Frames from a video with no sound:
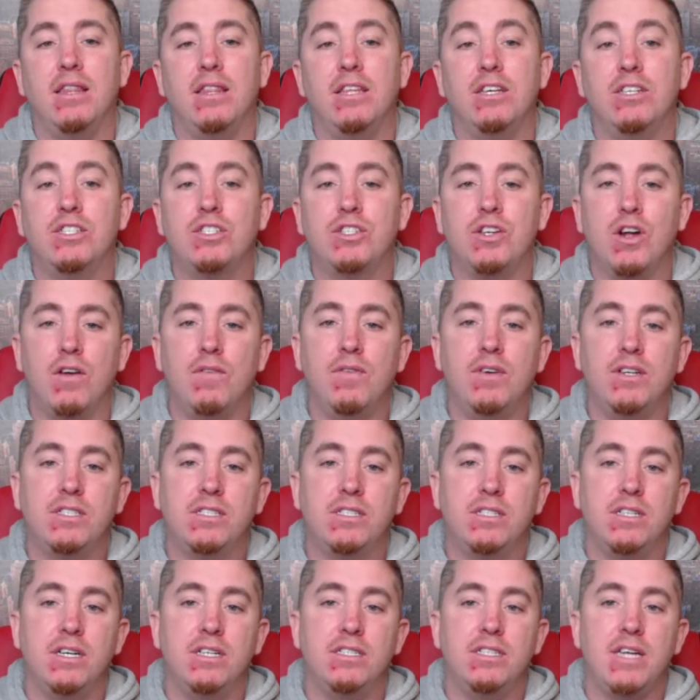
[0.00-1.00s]
the
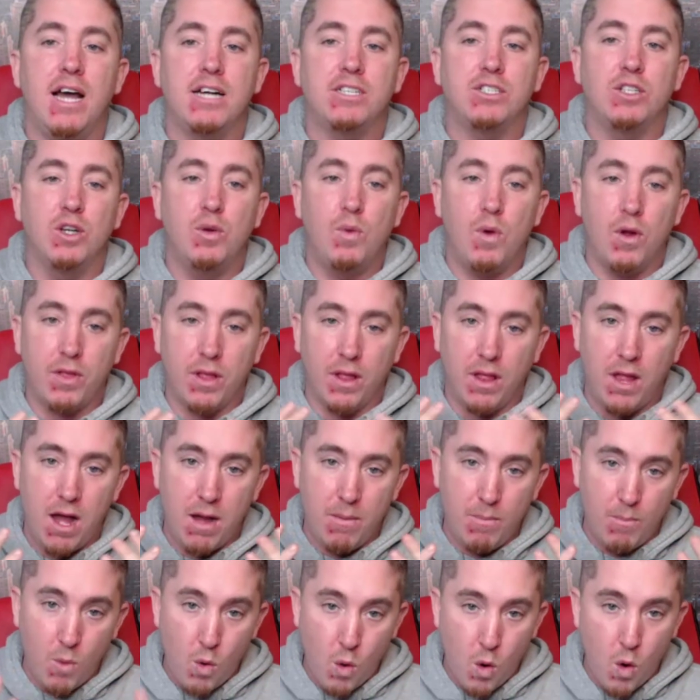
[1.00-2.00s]
service is actually worth a
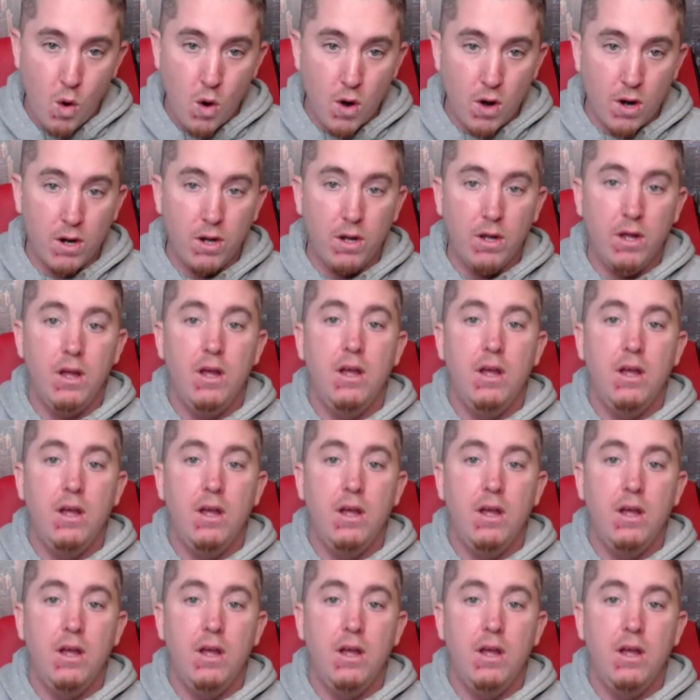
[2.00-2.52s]
lot more